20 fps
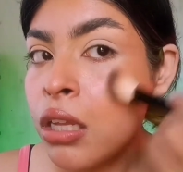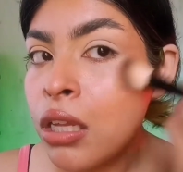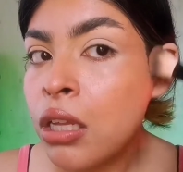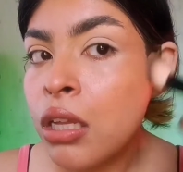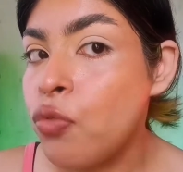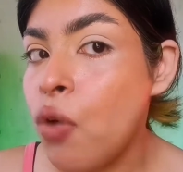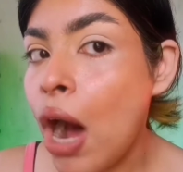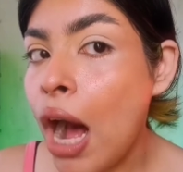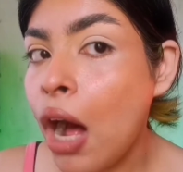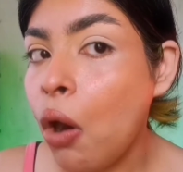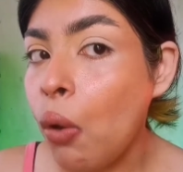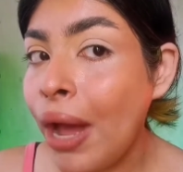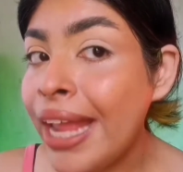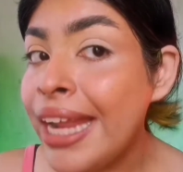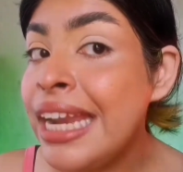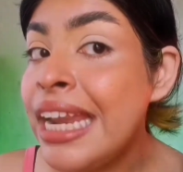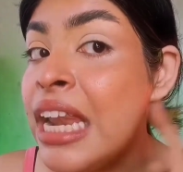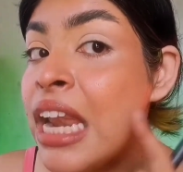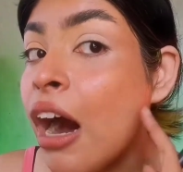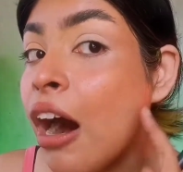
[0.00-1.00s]
Wow, I
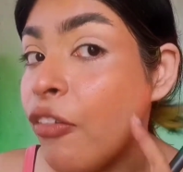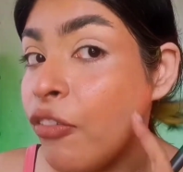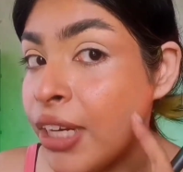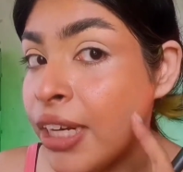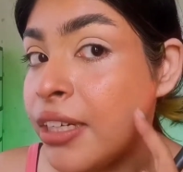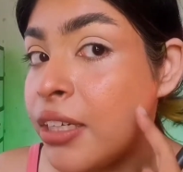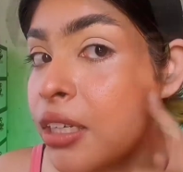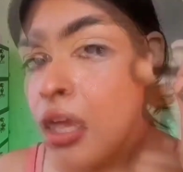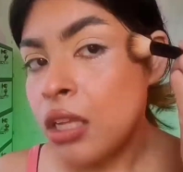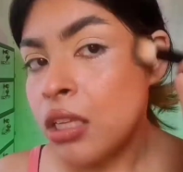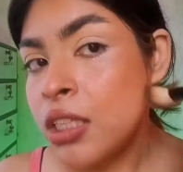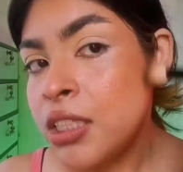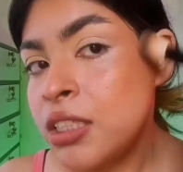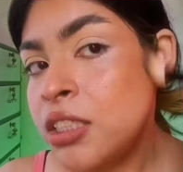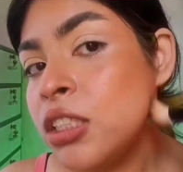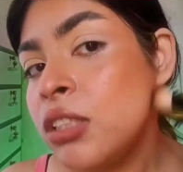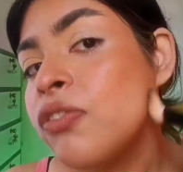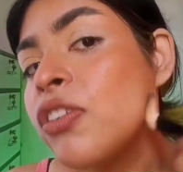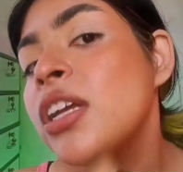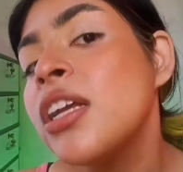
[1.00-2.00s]
love it. This
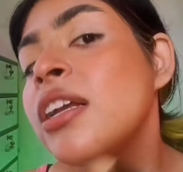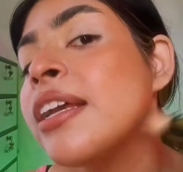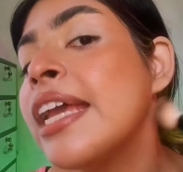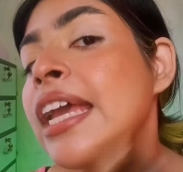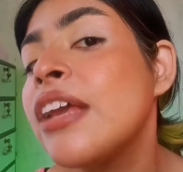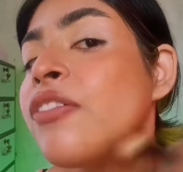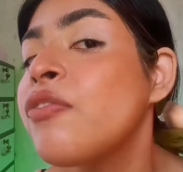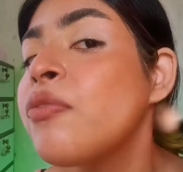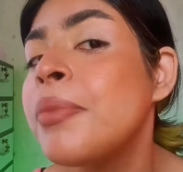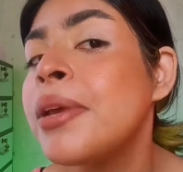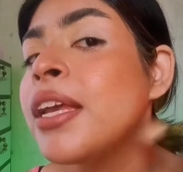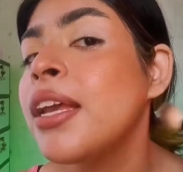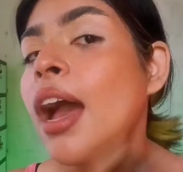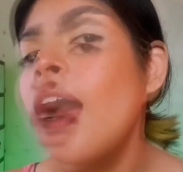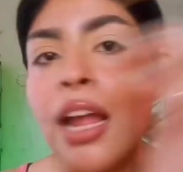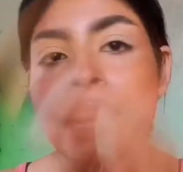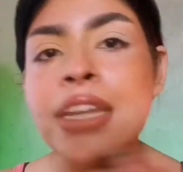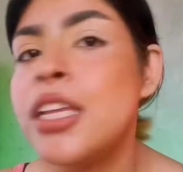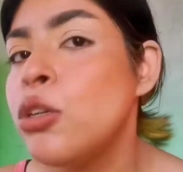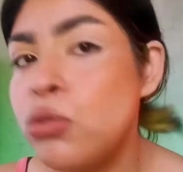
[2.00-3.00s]
just freaking gave me
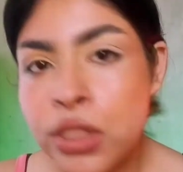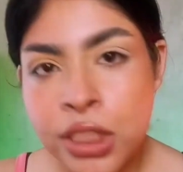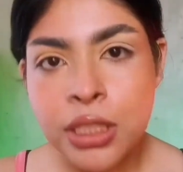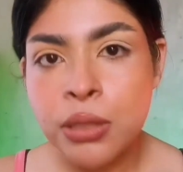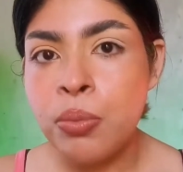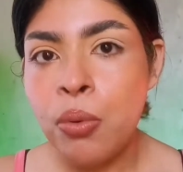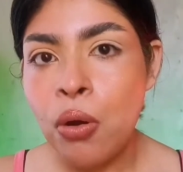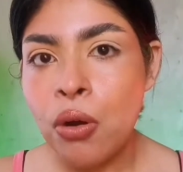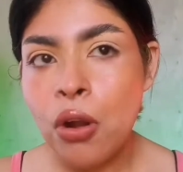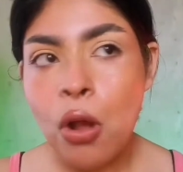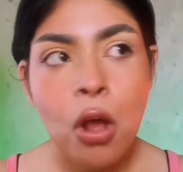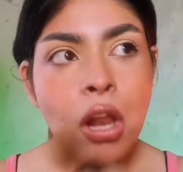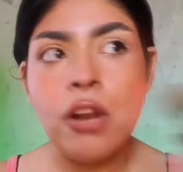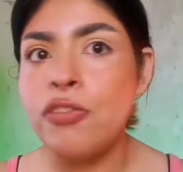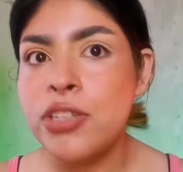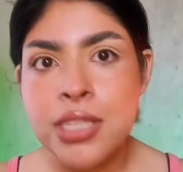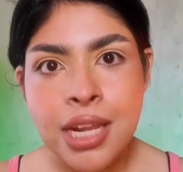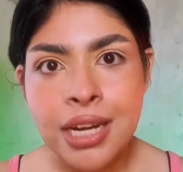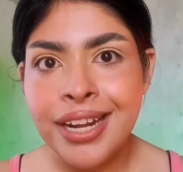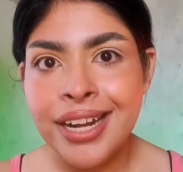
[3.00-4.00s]
a new cheekbone all of
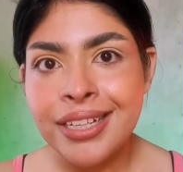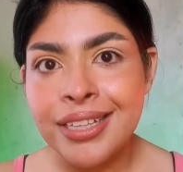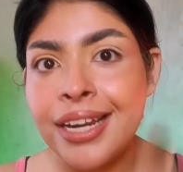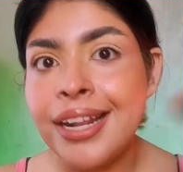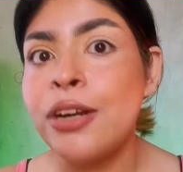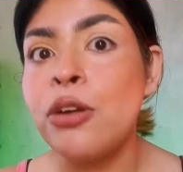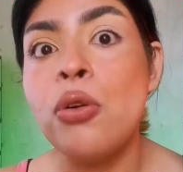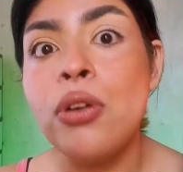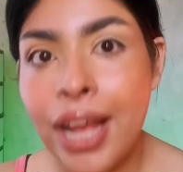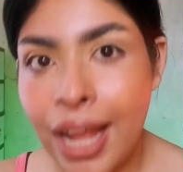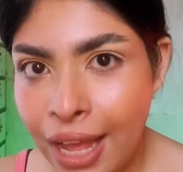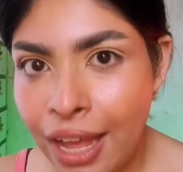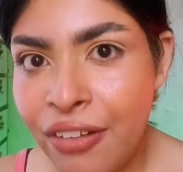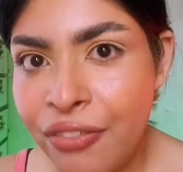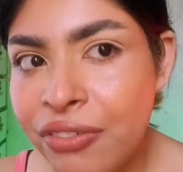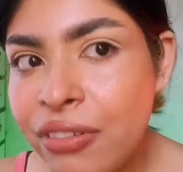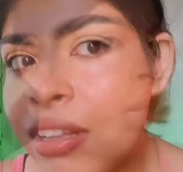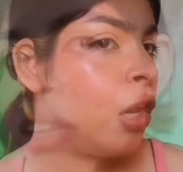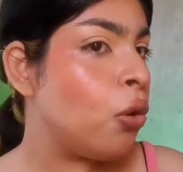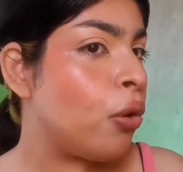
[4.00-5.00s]
a sudden that I don't
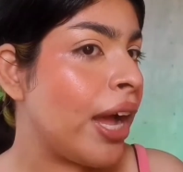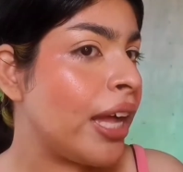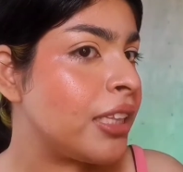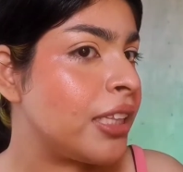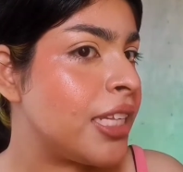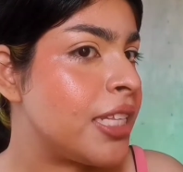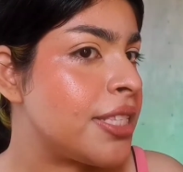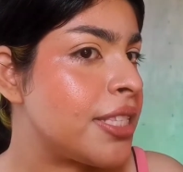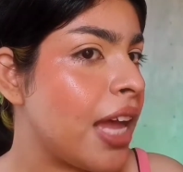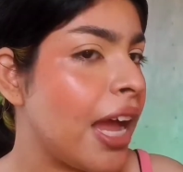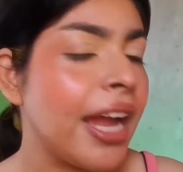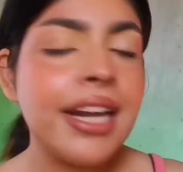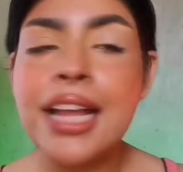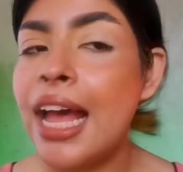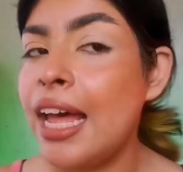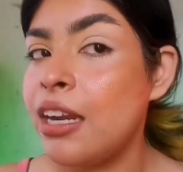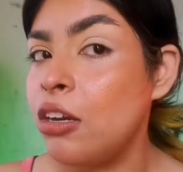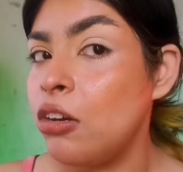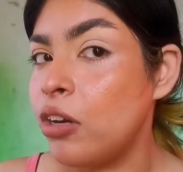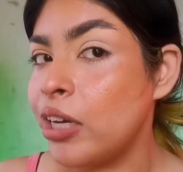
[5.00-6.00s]
have. Look at this side
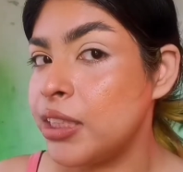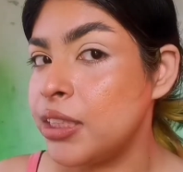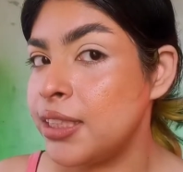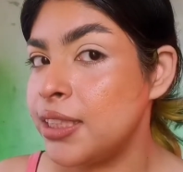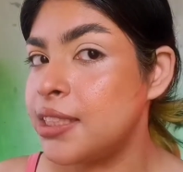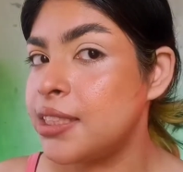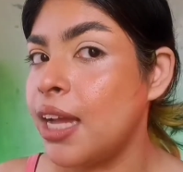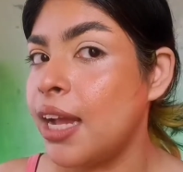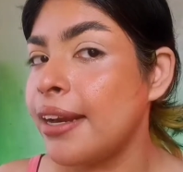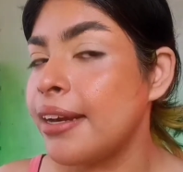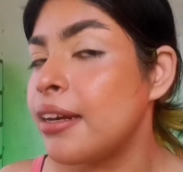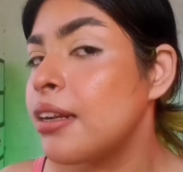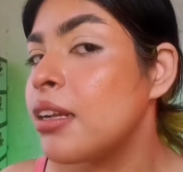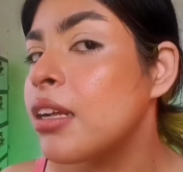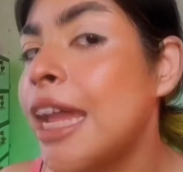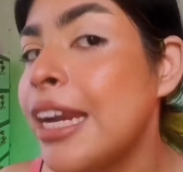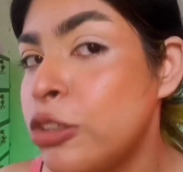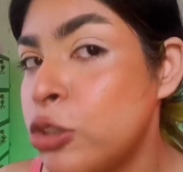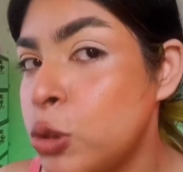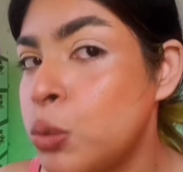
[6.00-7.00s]
and look at this side.
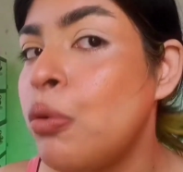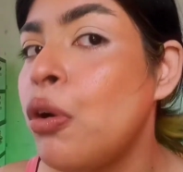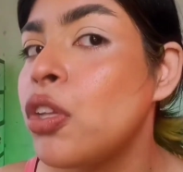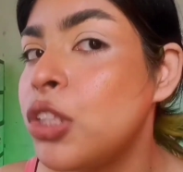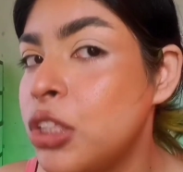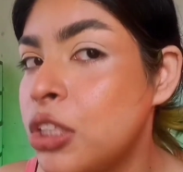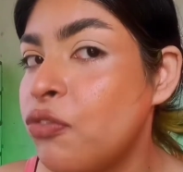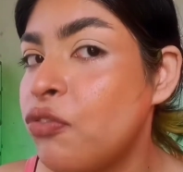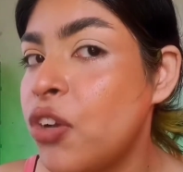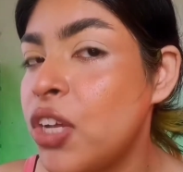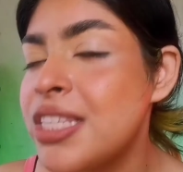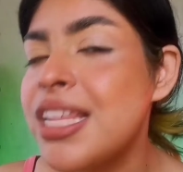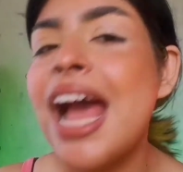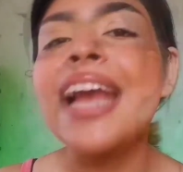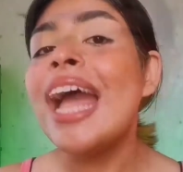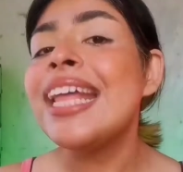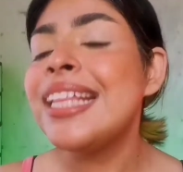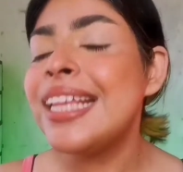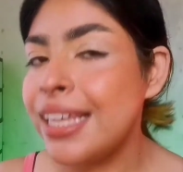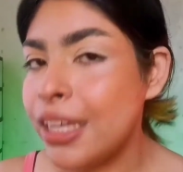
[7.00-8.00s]
Can you spot the difference?
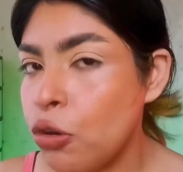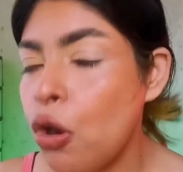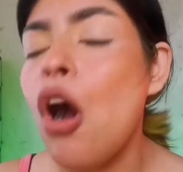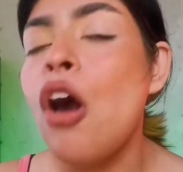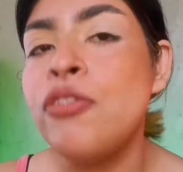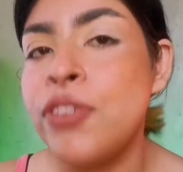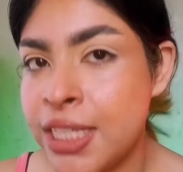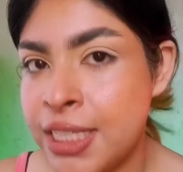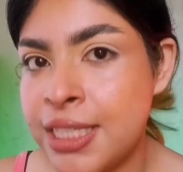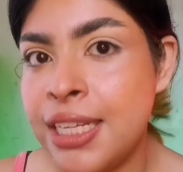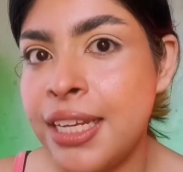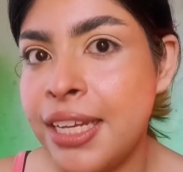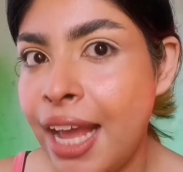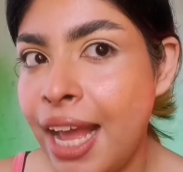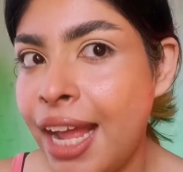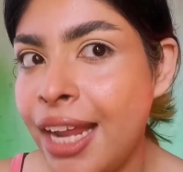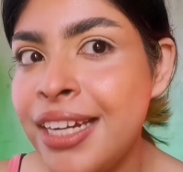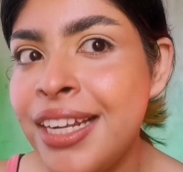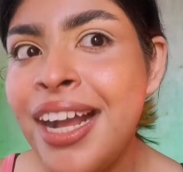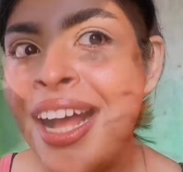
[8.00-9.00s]
I think you obviously
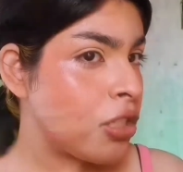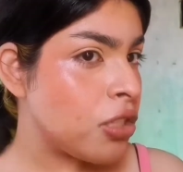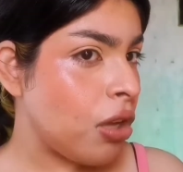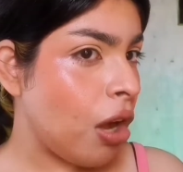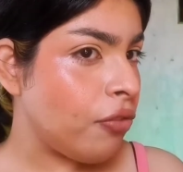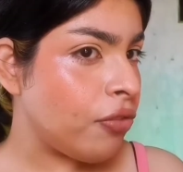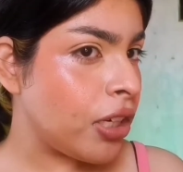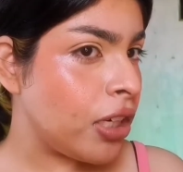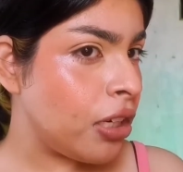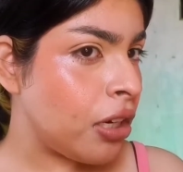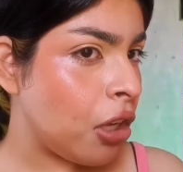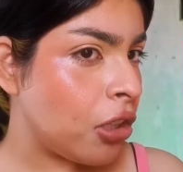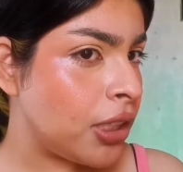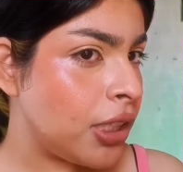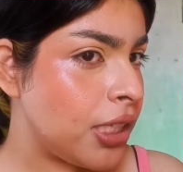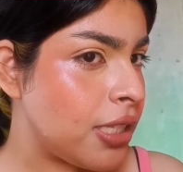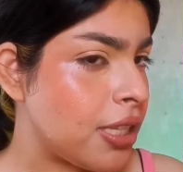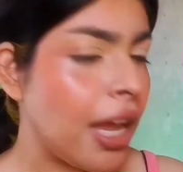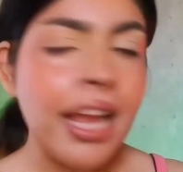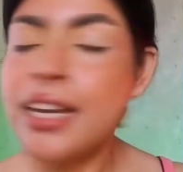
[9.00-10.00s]
can. Soft girl on
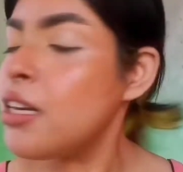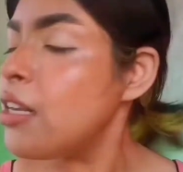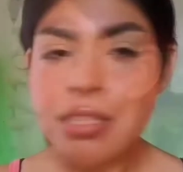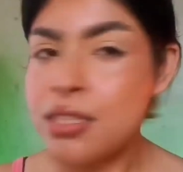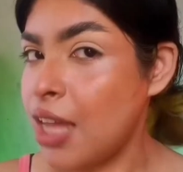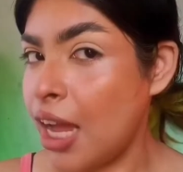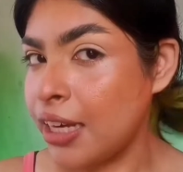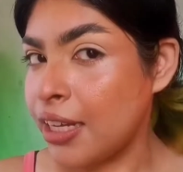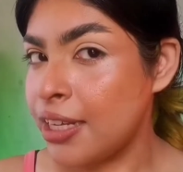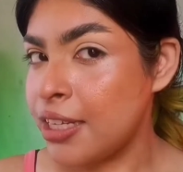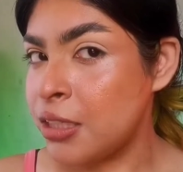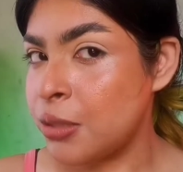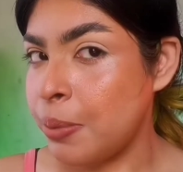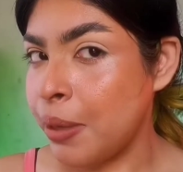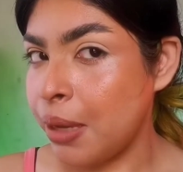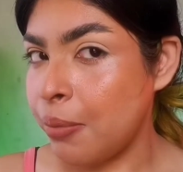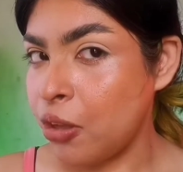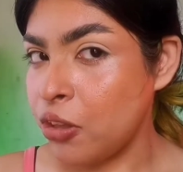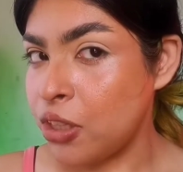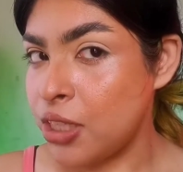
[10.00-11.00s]
this side, sun-kissed
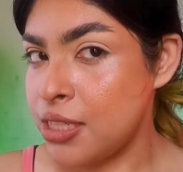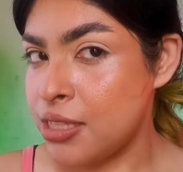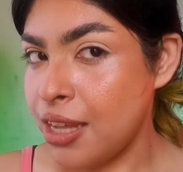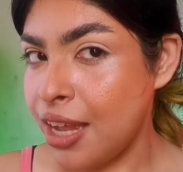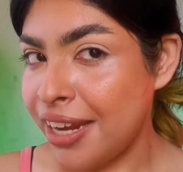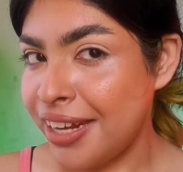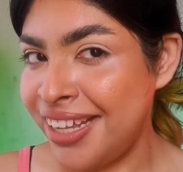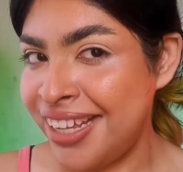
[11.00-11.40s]
babe on this side.